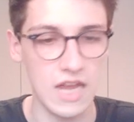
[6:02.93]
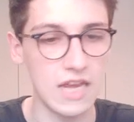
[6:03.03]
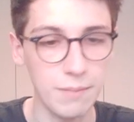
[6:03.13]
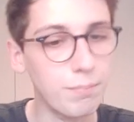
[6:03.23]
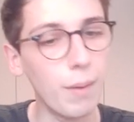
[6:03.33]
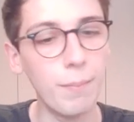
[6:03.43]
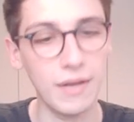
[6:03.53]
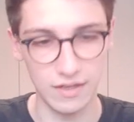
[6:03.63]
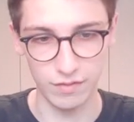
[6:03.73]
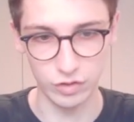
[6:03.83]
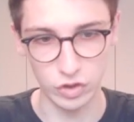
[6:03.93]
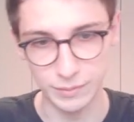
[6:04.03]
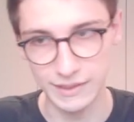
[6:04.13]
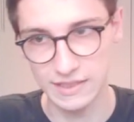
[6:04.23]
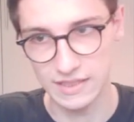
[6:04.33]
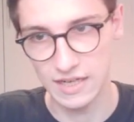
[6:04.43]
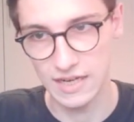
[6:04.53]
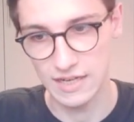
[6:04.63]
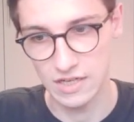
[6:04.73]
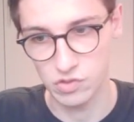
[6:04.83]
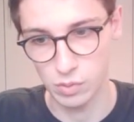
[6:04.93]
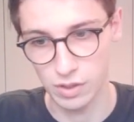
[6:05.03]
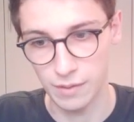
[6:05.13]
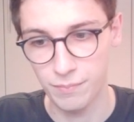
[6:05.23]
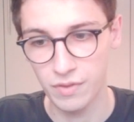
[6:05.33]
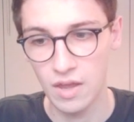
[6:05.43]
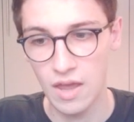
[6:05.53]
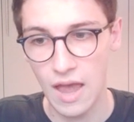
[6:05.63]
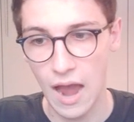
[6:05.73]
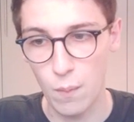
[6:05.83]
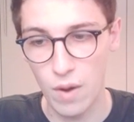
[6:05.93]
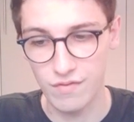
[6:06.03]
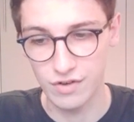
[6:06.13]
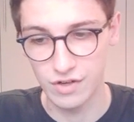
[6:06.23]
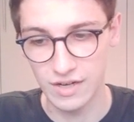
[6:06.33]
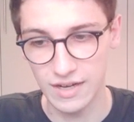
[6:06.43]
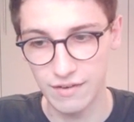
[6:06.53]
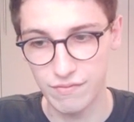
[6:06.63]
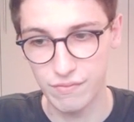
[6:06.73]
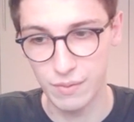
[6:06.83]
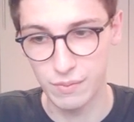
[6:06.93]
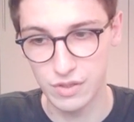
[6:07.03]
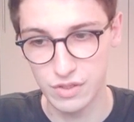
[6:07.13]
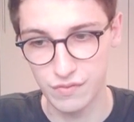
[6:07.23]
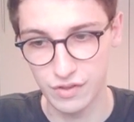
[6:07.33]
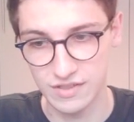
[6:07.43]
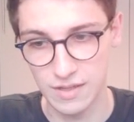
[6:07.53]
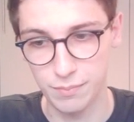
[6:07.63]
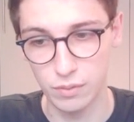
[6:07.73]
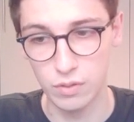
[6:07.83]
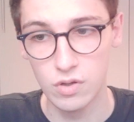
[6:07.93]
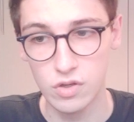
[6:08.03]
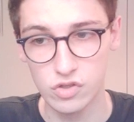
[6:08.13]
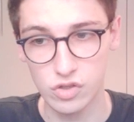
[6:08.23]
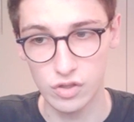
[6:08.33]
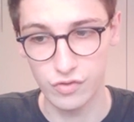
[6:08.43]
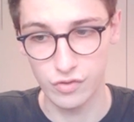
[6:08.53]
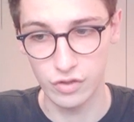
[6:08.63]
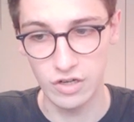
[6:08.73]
any public vulnerability in this one. However, if we were to, for example, search for